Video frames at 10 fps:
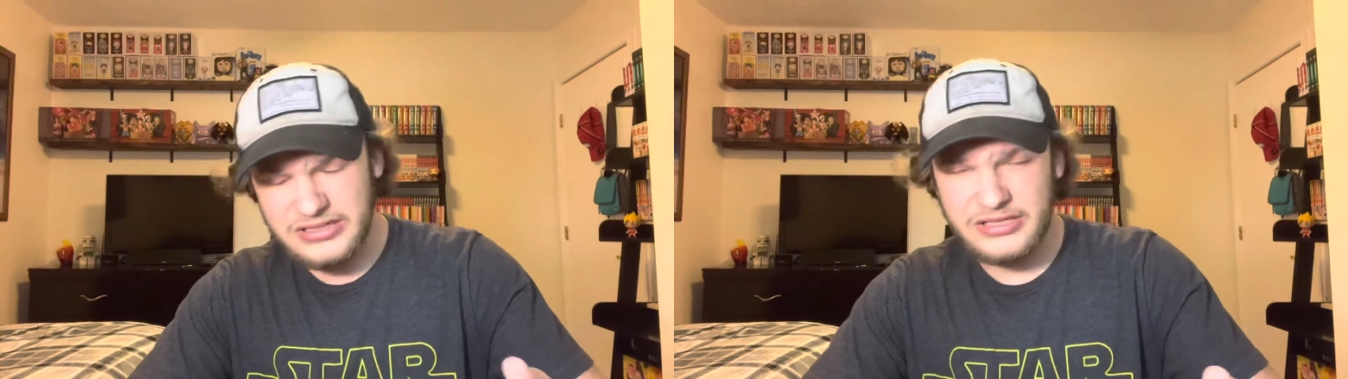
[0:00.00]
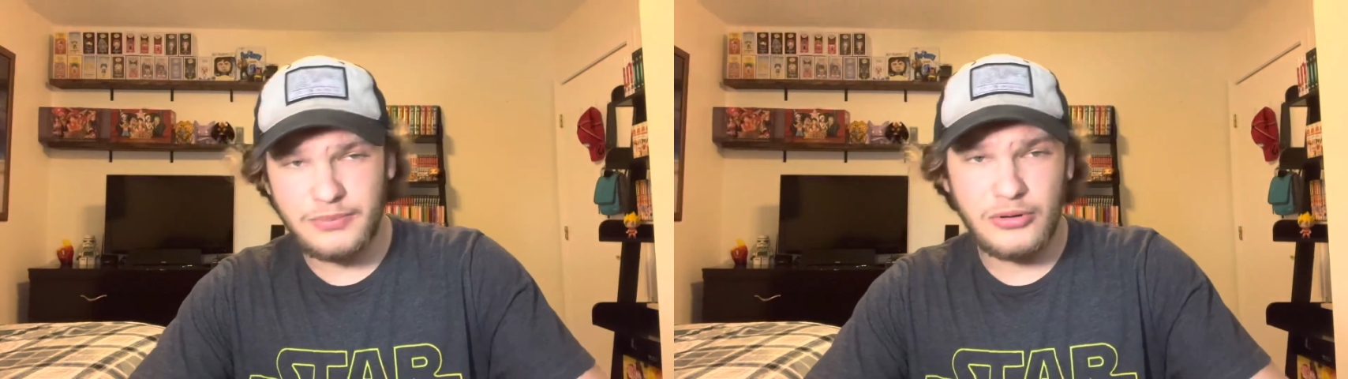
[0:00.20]

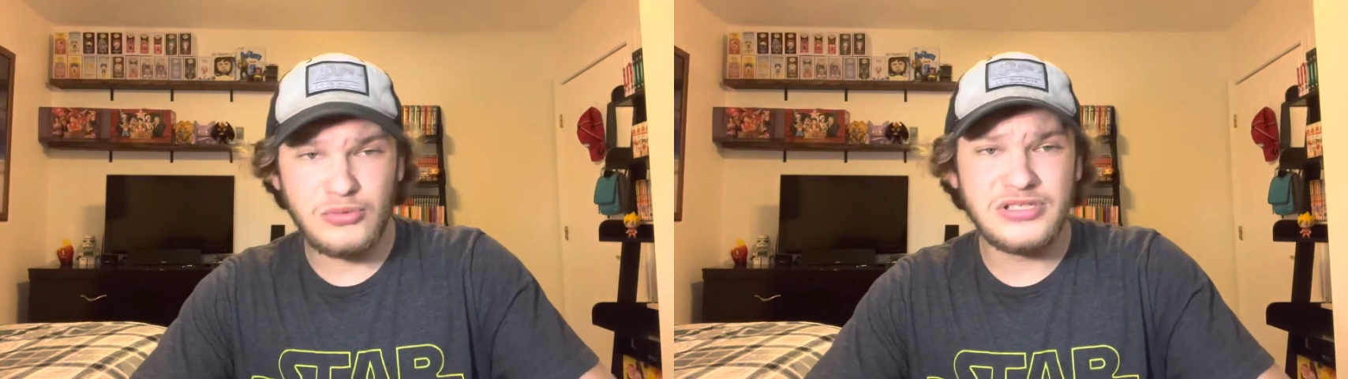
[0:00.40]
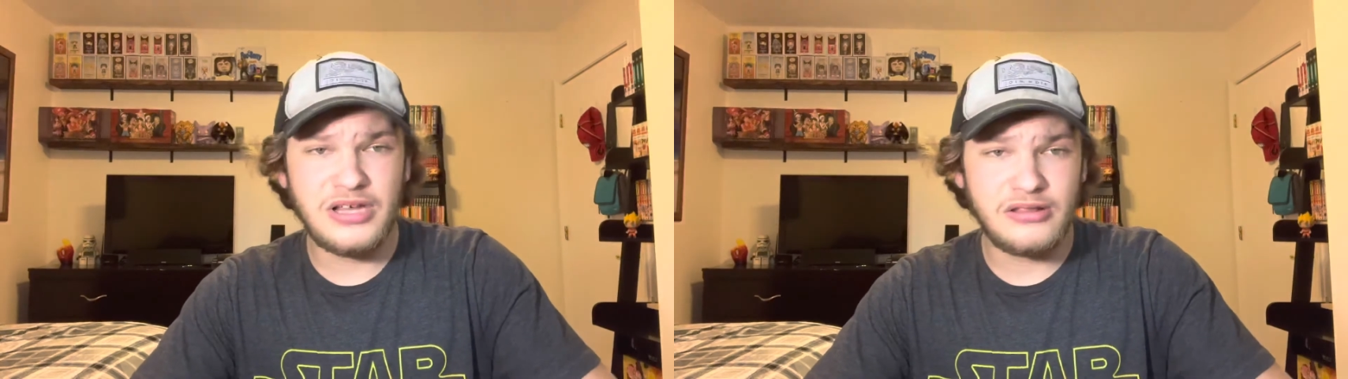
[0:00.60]
to put
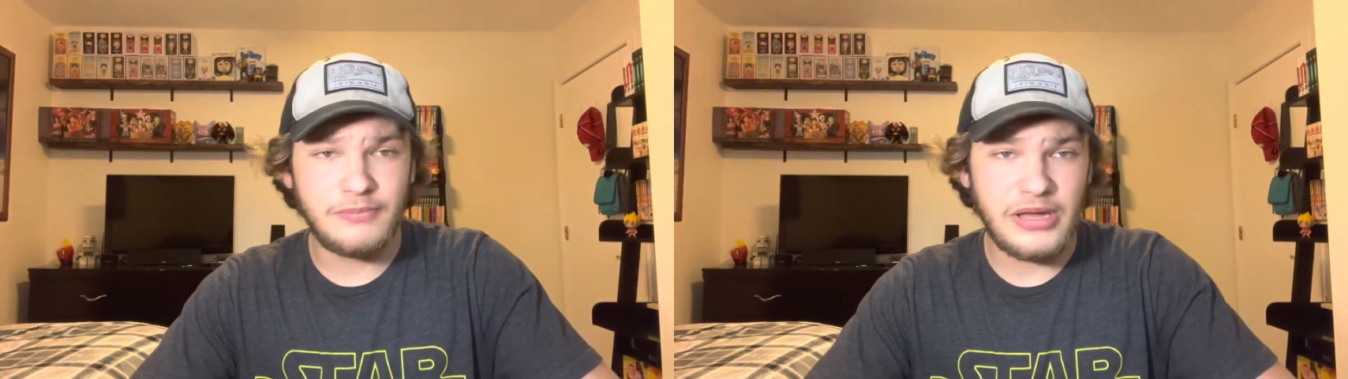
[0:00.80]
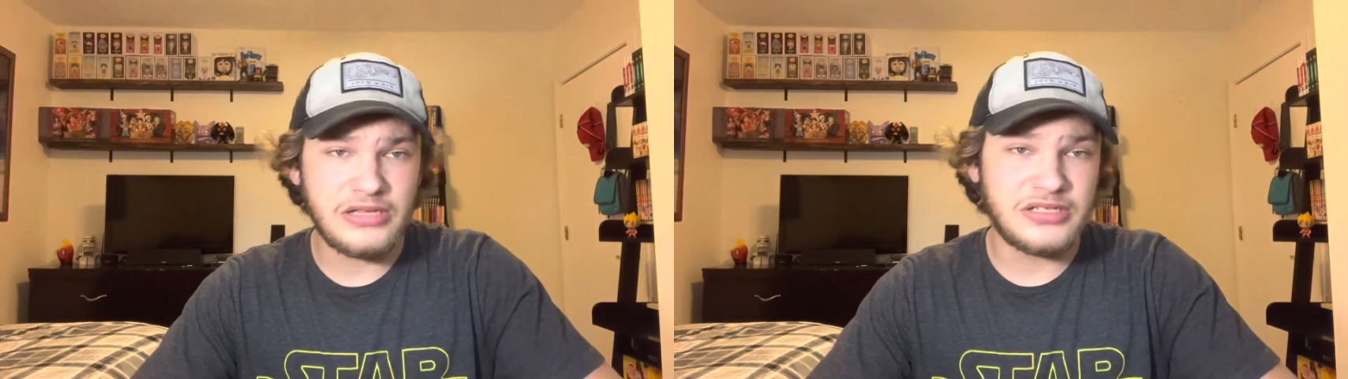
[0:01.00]
what's on the
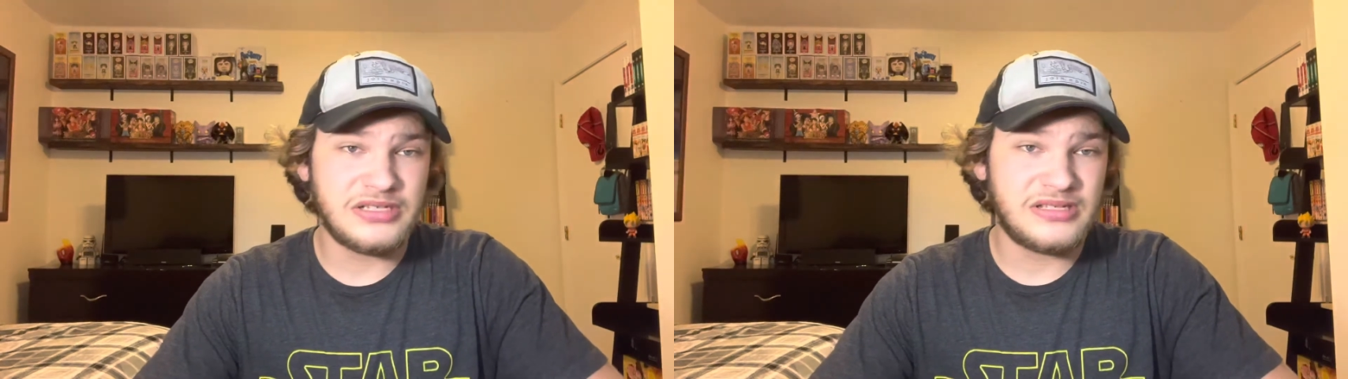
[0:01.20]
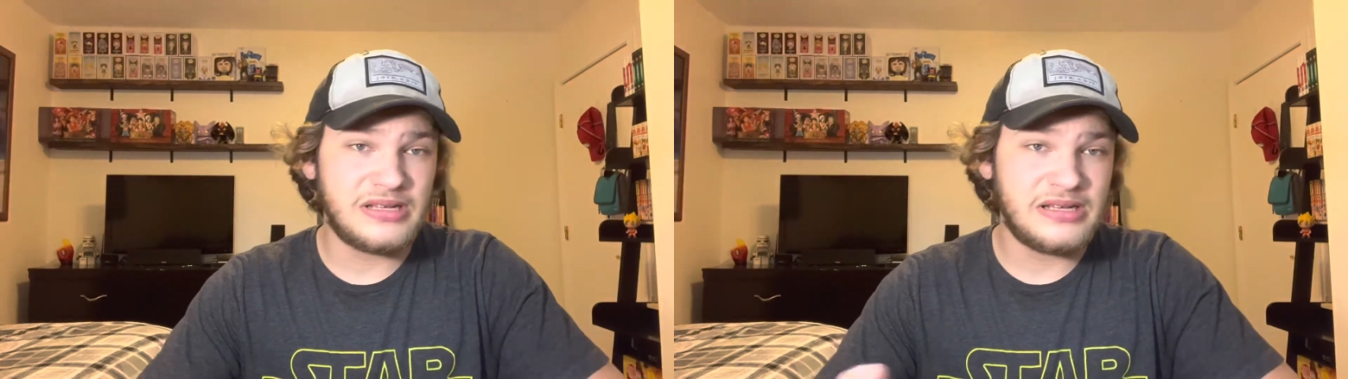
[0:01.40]

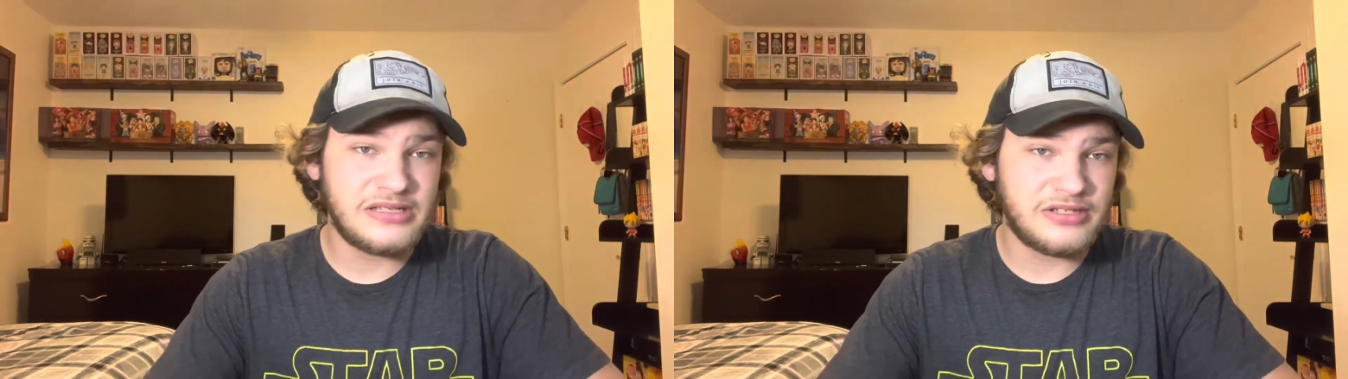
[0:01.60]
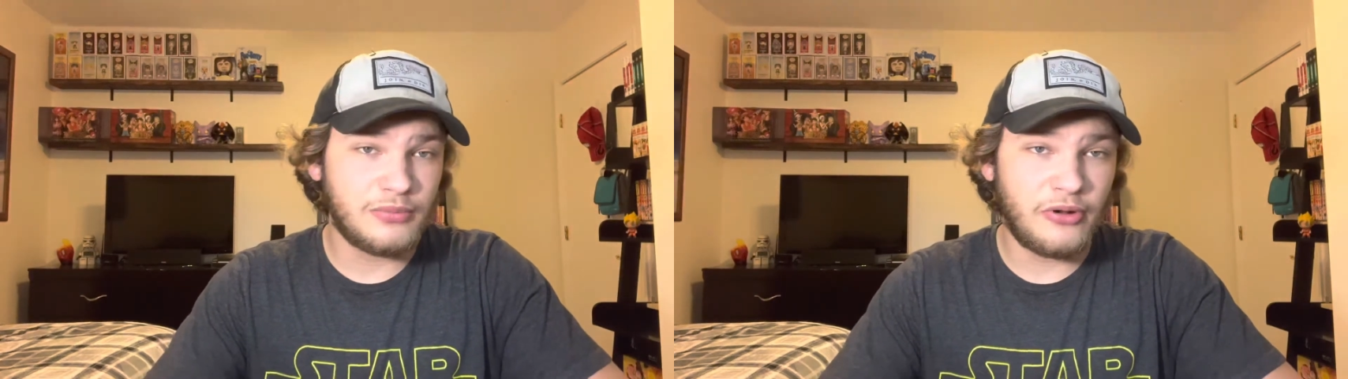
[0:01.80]
pages
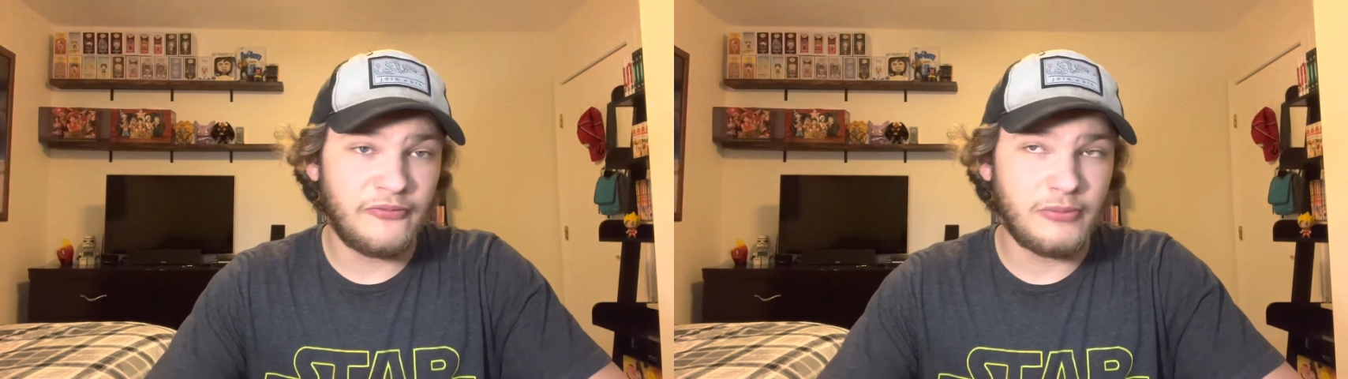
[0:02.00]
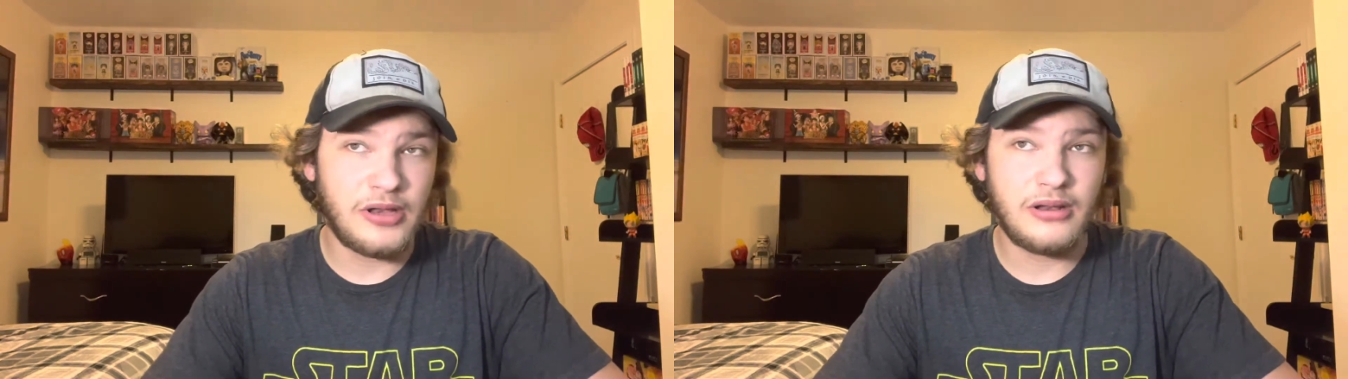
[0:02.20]
into
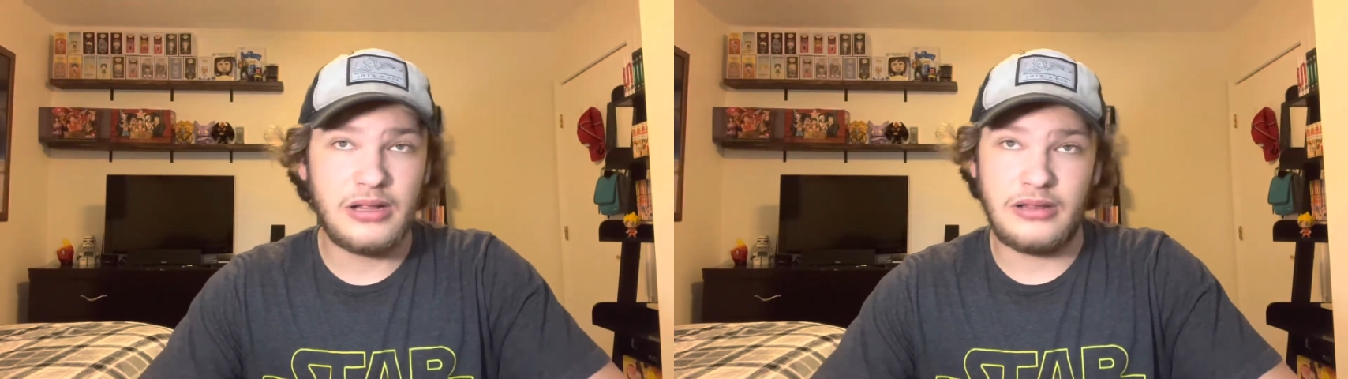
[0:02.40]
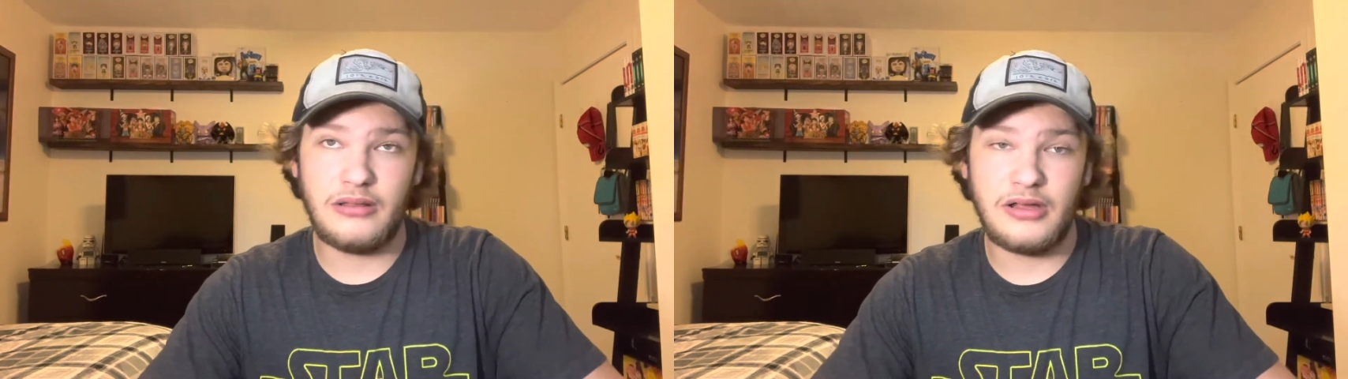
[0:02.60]
movement,
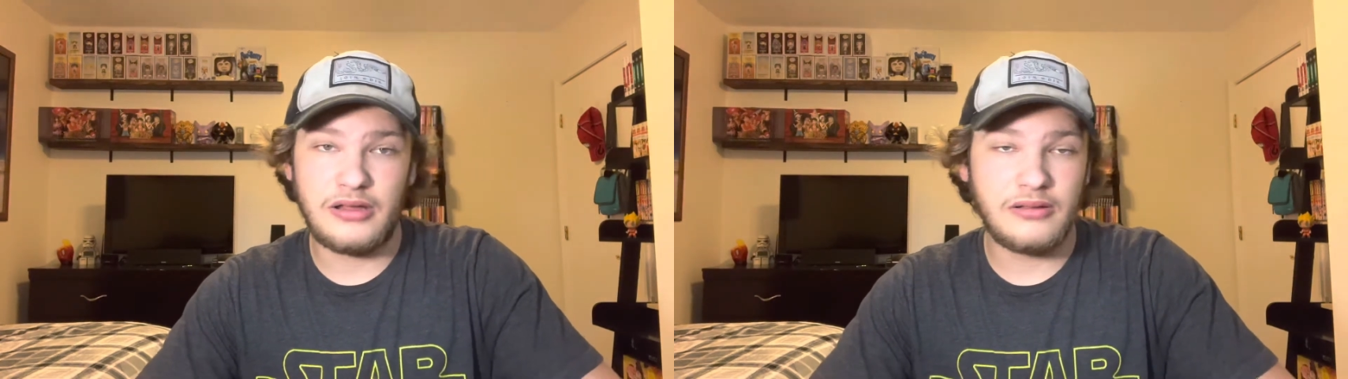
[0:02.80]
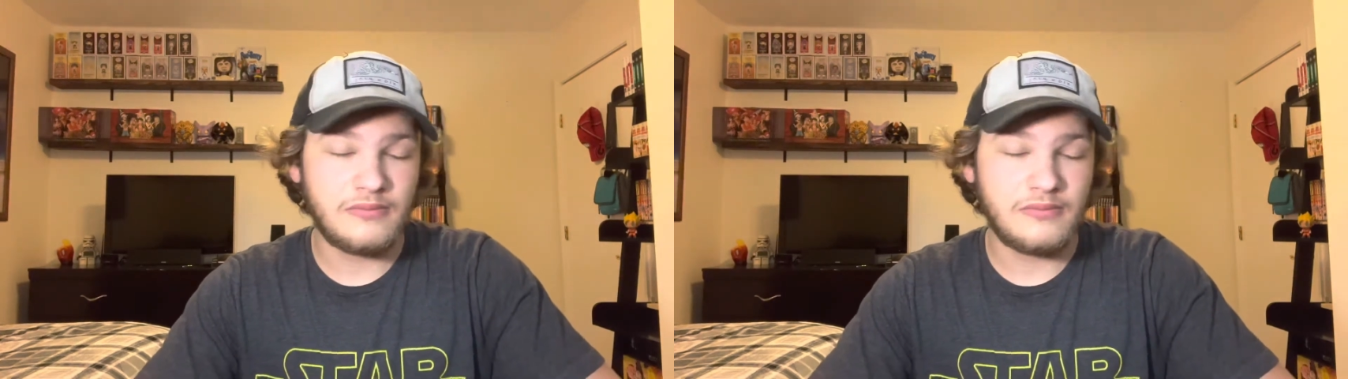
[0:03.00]
and like,